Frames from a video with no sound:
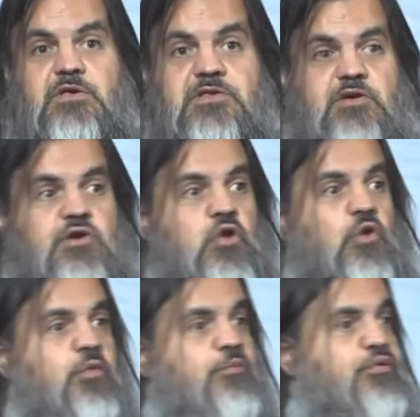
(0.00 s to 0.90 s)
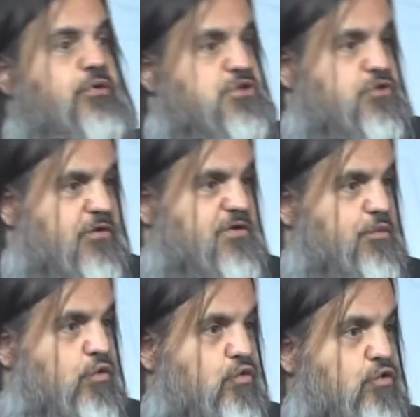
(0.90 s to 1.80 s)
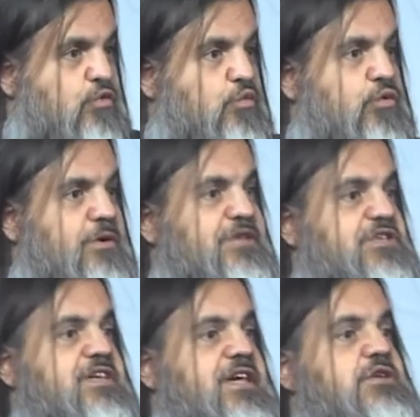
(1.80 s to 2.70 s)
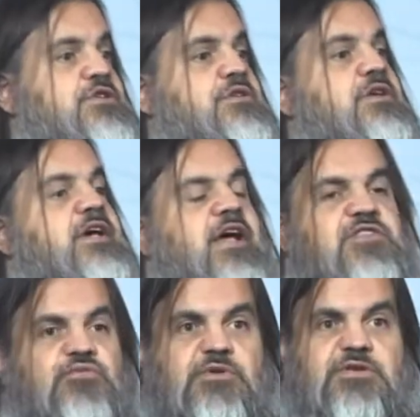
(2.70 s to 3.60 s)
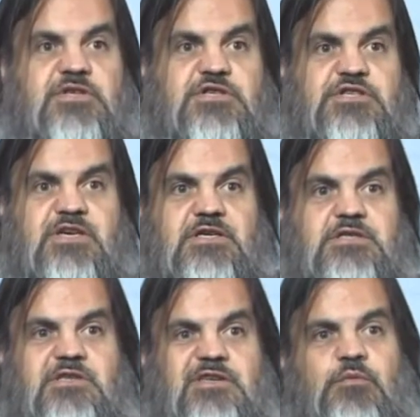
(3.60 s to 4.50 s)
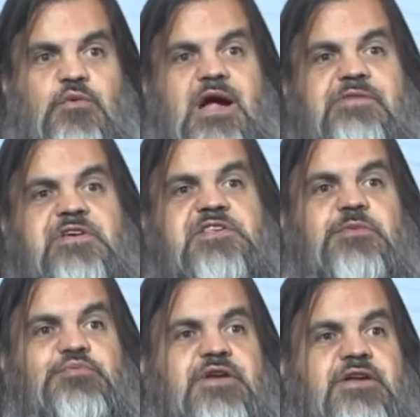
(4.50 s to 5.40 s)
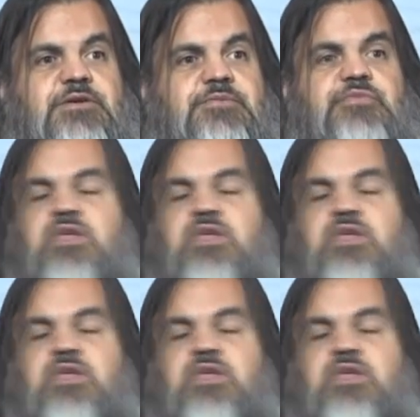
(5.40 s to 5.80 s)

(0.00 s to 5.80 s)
So the global push towards more and more education has really changed the demographics of the planet.